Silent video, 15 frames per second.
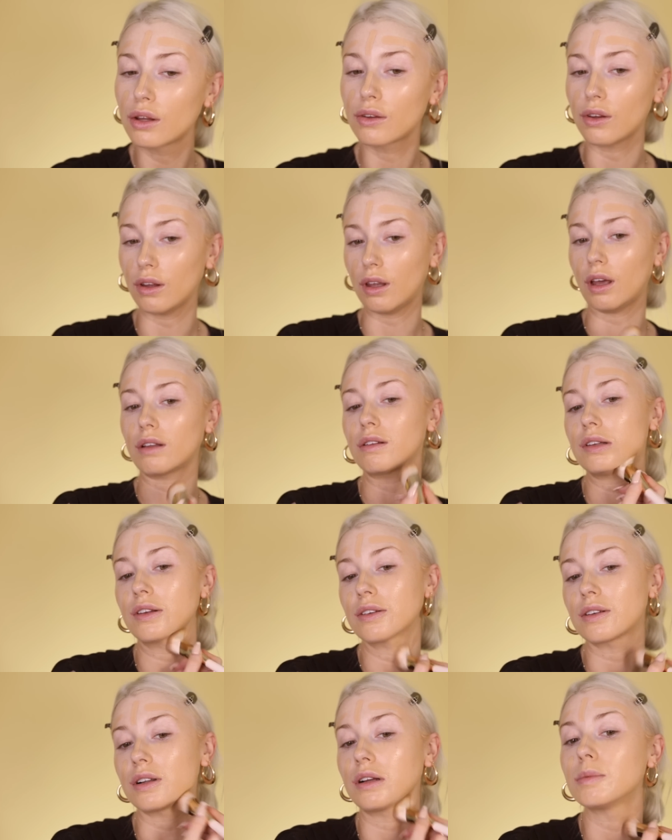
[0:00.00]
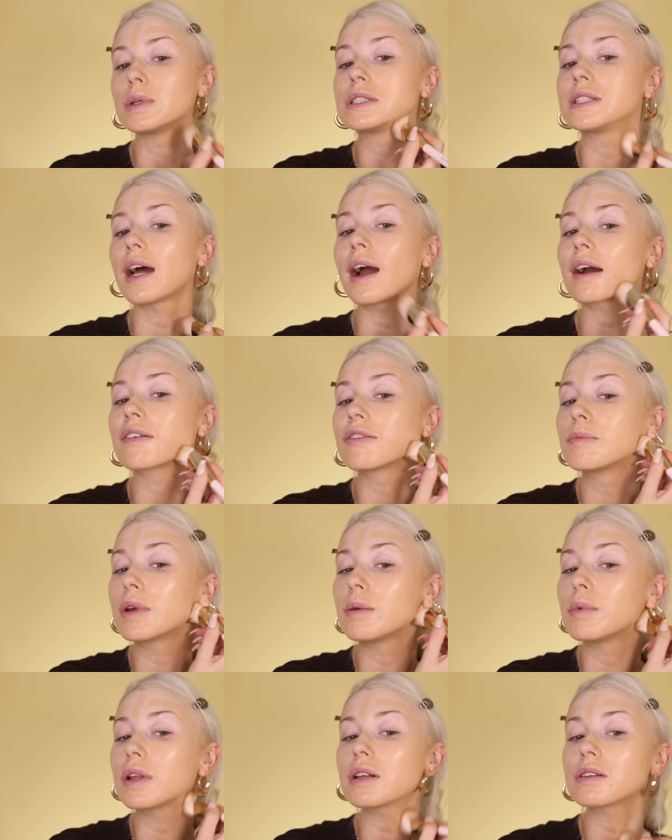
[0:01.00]
So yeah, this is a little bit dark for me,
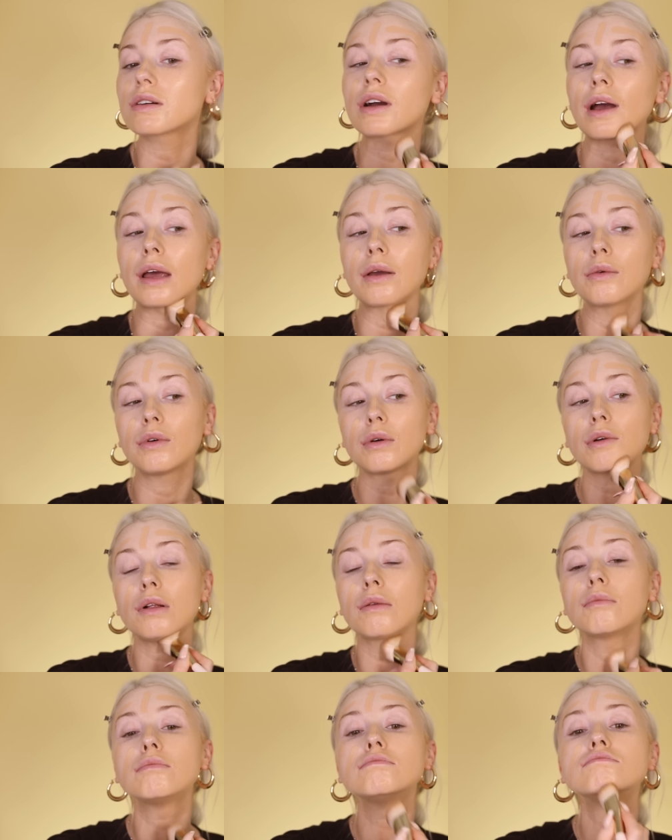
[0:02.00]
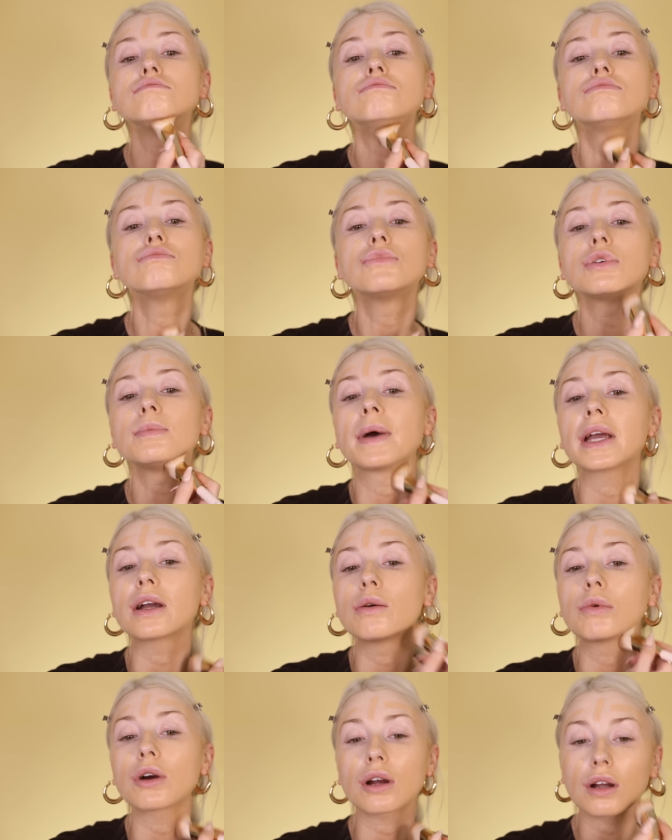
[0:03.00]
but that's okay. We'll make
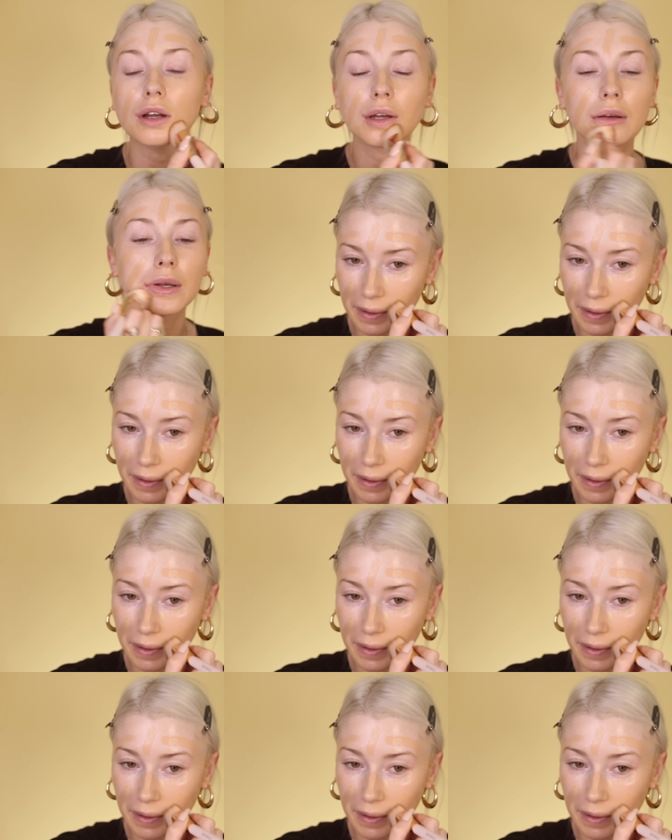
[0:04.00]
it work.